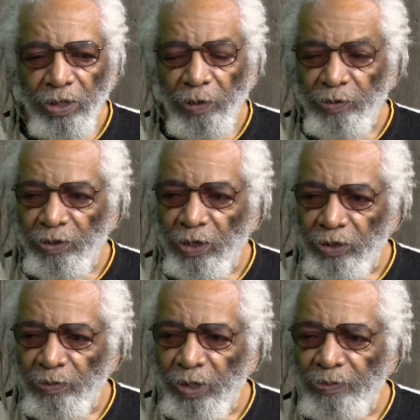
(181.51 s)
that was
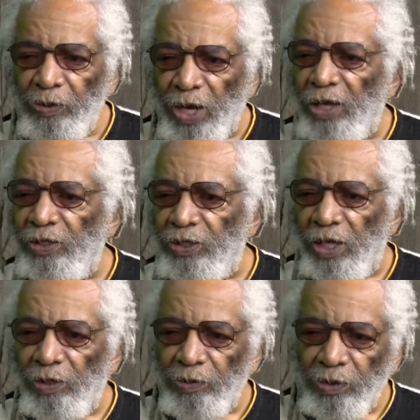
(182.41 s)
ultimately put out of
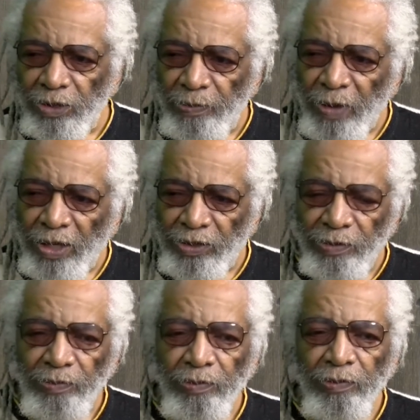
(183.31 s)
St. Louis,
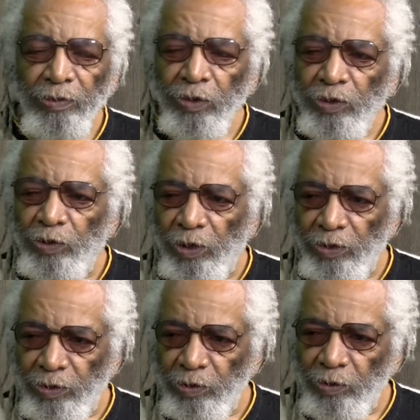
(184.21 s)
Imagine Charter
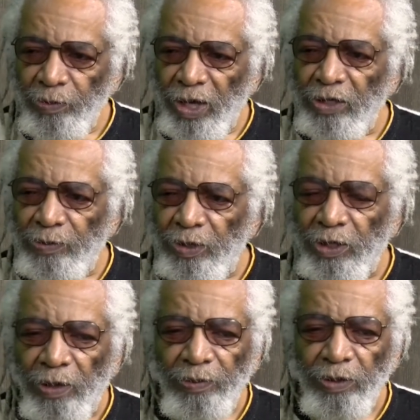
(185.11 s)
School Management
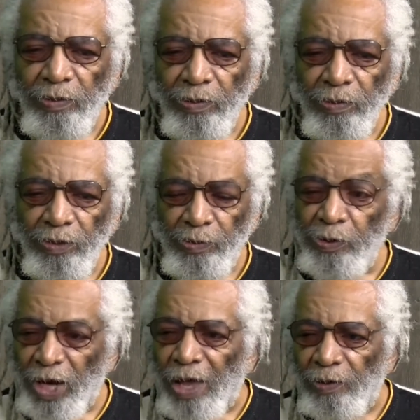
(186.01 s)
Company, was
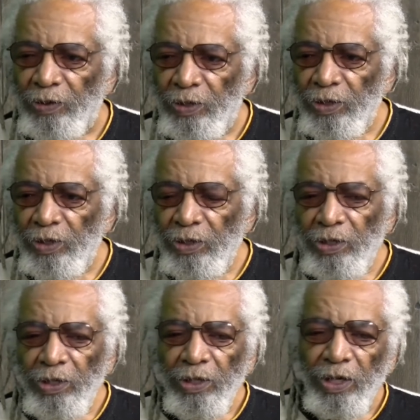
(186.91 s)
put out
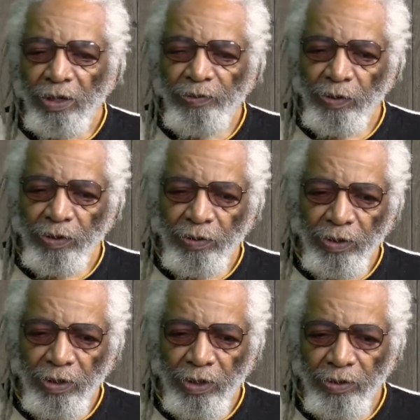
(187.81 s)

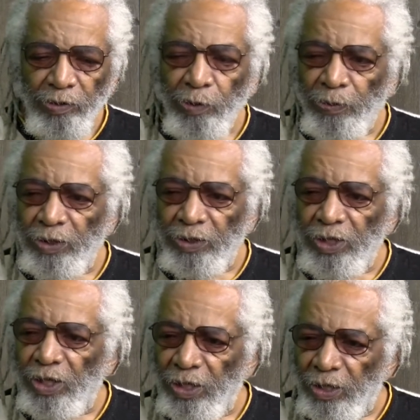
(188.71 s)
for unscrupulous
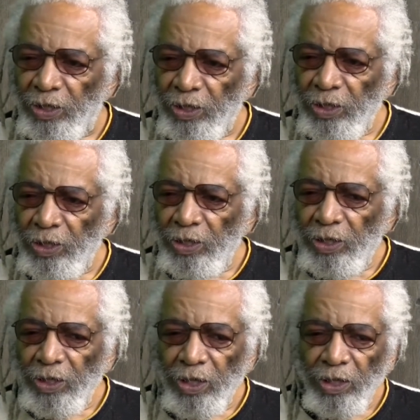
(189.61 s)
dealing. Yeah.
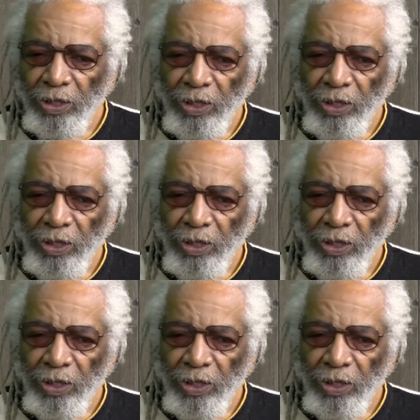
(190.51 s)
And